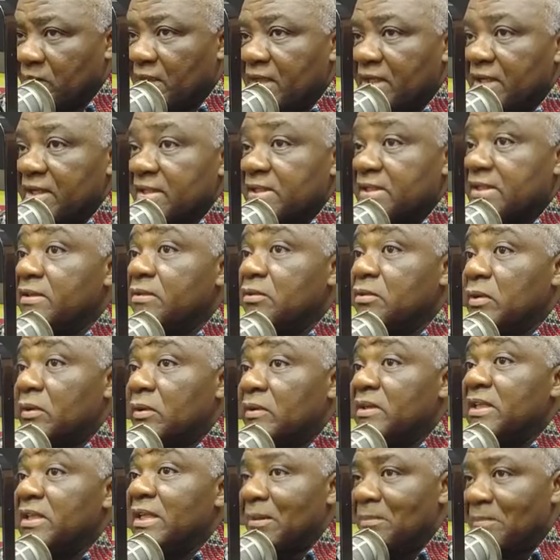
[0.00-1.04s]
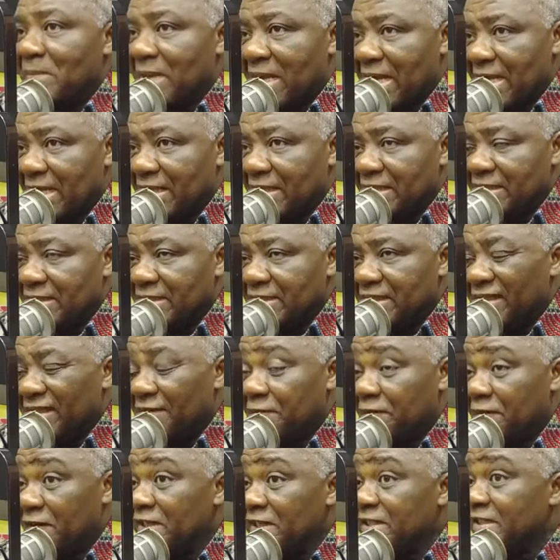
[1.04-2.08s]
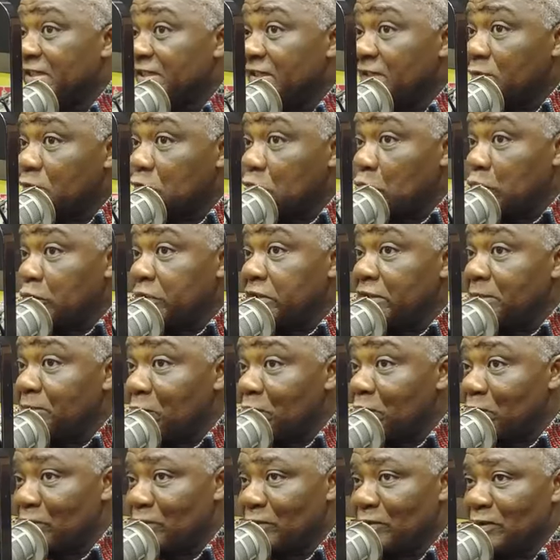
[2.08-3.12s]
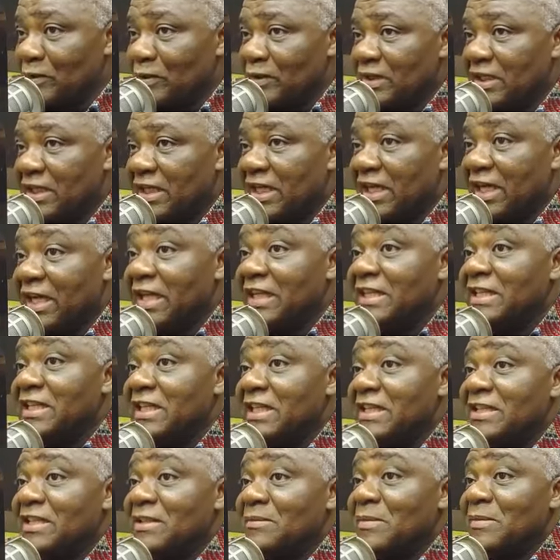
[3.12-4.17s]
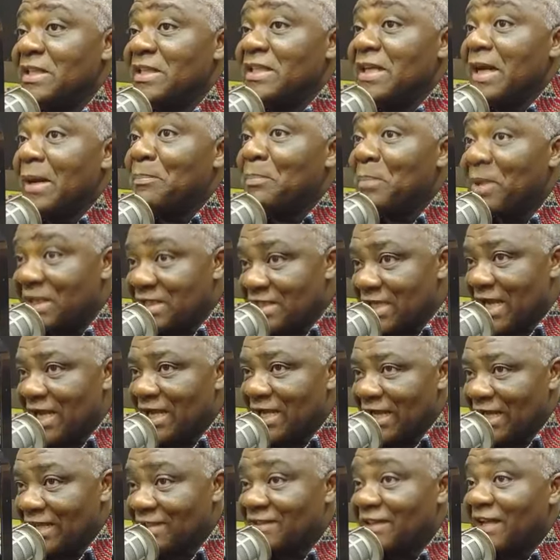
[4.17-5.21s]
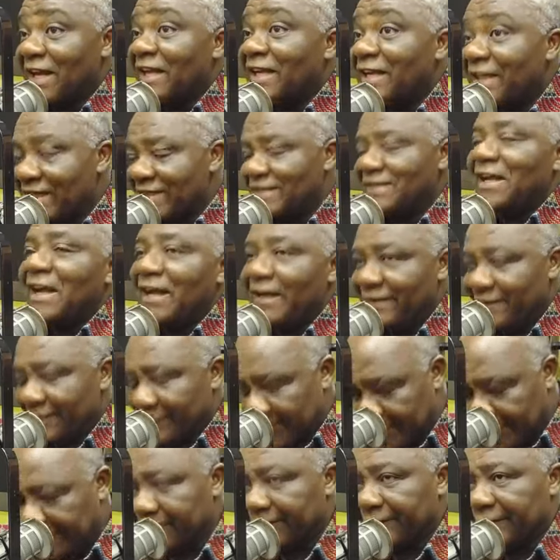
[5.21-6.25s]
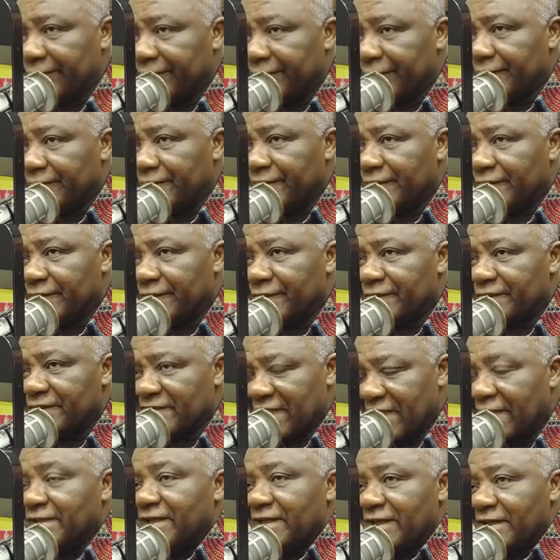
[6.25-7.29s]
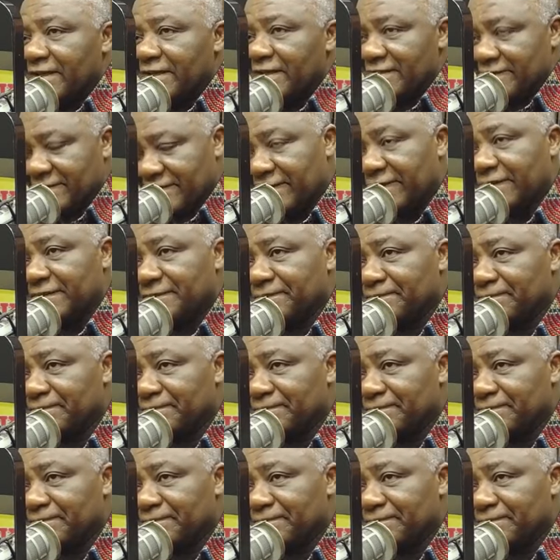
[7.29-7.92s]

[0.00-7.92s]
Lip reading: It seemed to nina ba. It first seemed to nimu. Any etimedia pija asa kenya yo sana etia